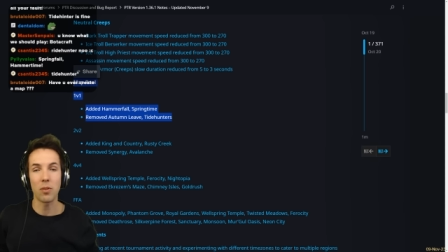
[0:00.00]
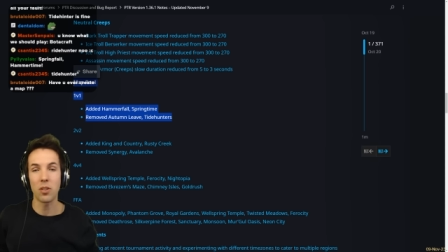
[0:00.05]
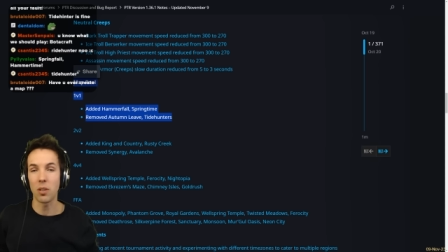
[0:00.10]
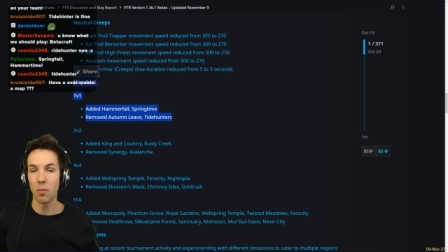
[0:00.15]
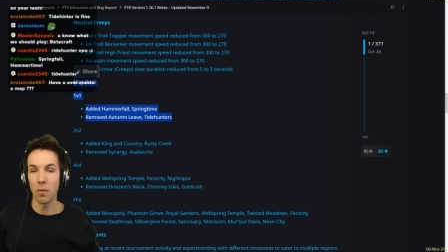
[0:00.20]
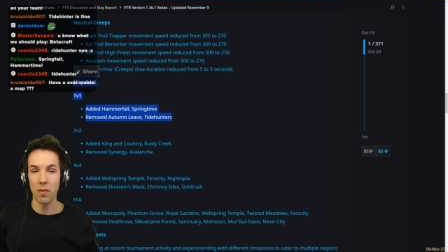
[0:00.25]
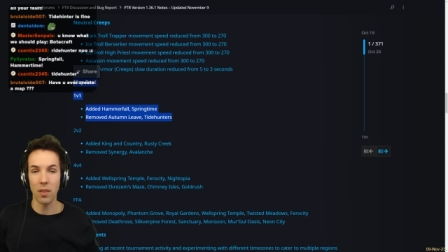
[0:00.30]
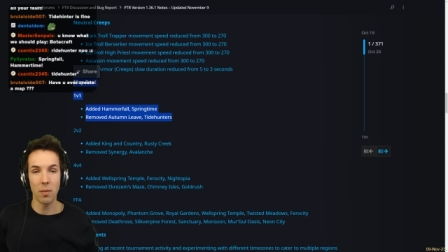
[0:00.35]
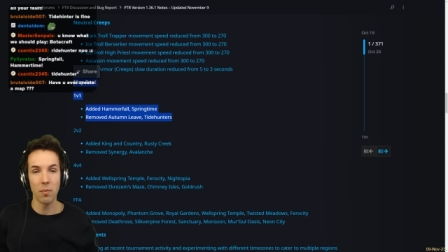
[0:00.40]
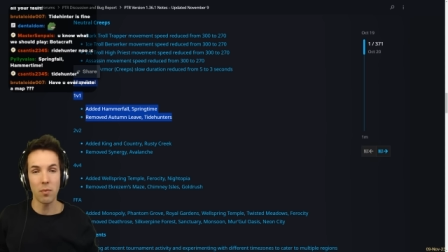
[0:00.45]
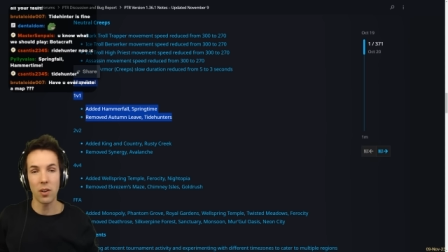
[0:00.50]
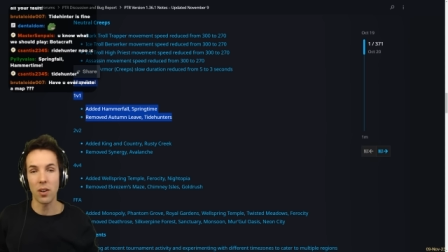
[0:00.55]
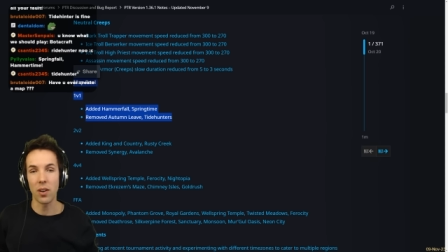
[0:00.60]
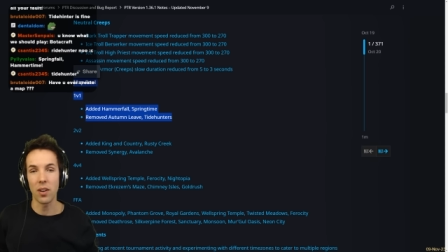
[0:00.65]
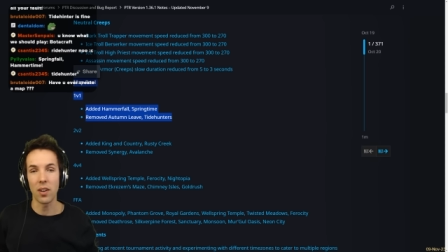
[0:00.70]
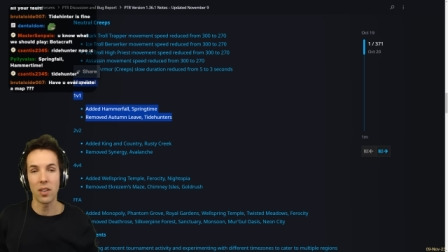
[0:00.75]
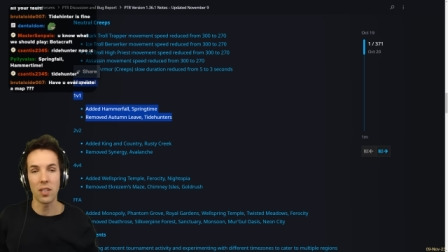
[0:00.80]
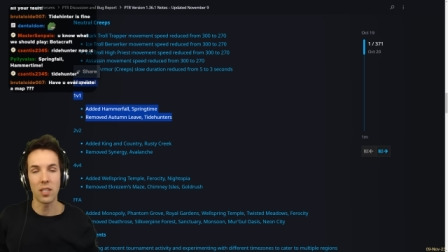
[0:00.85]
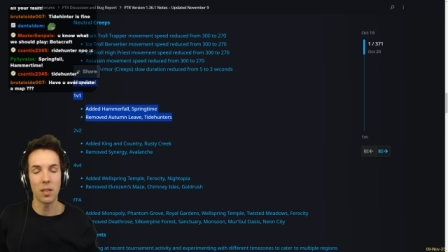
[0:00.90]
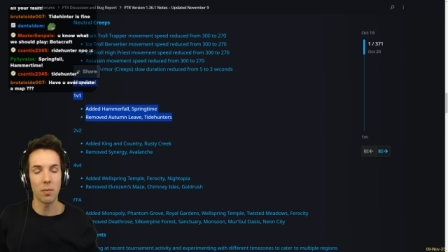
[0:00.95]
Some of them were
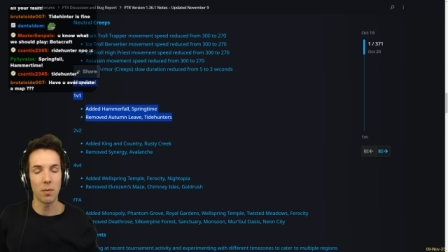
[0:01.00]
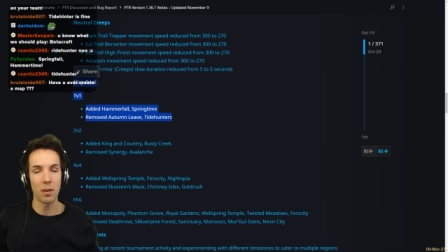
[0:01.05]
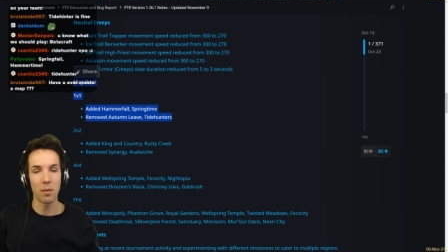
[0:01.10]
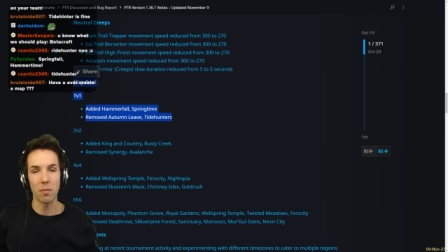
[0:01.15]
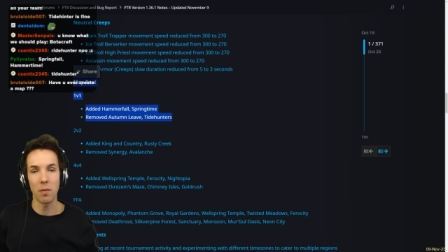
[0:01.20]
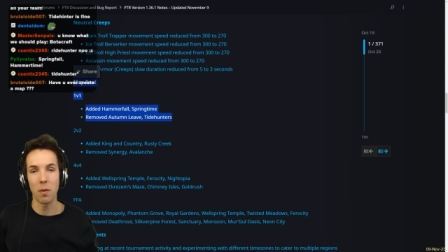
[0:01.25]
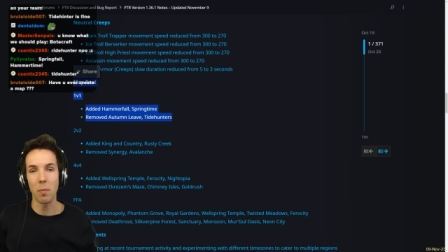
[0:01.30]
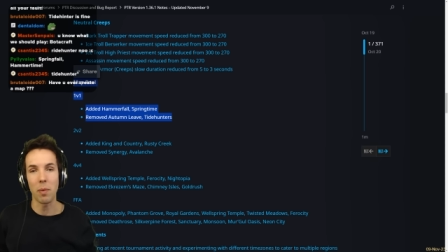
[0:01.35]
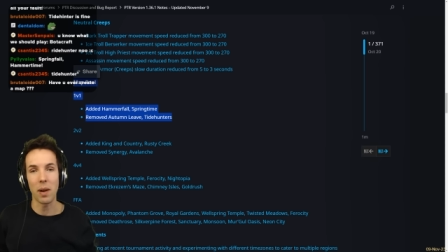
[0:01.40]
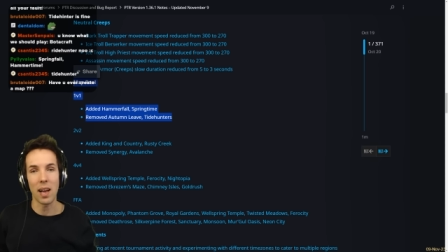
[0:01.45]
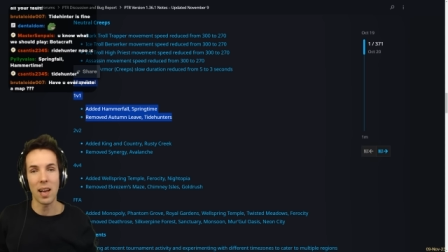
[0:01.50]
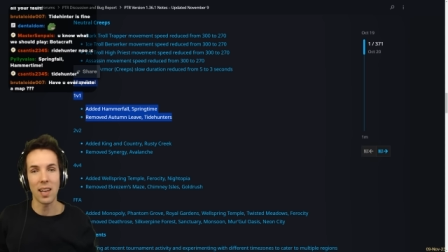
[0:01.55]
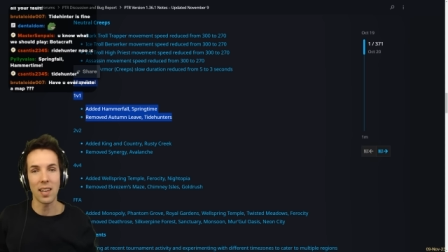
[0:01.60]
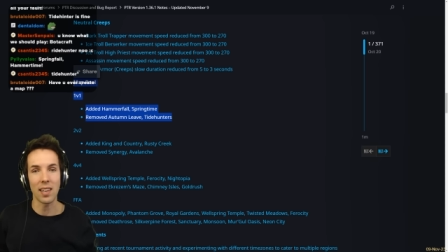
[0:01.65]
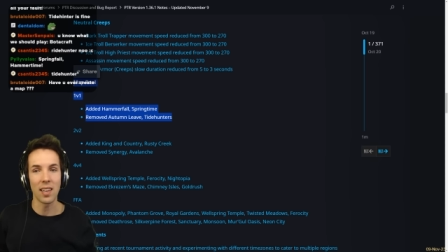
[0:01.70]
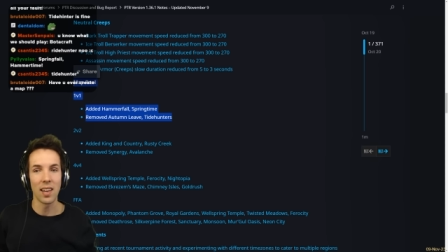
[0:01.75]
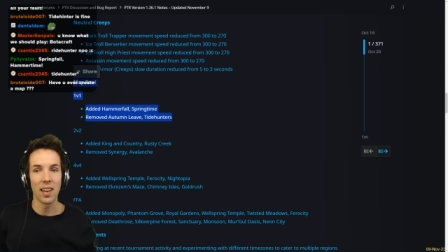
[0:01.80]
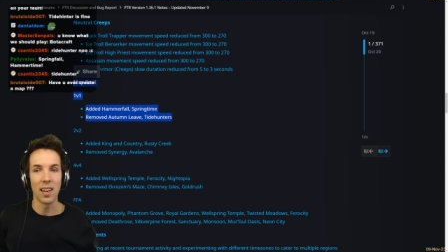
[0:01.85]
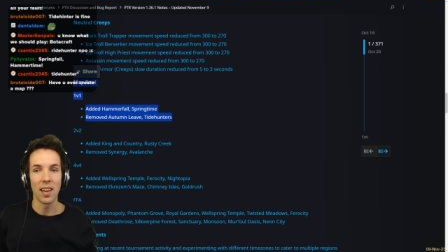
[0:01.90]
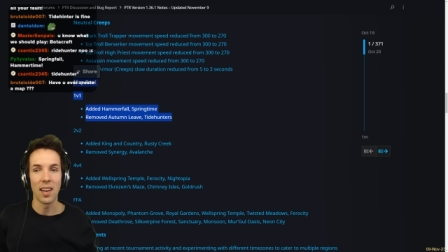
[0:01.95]
good, some of them were bad.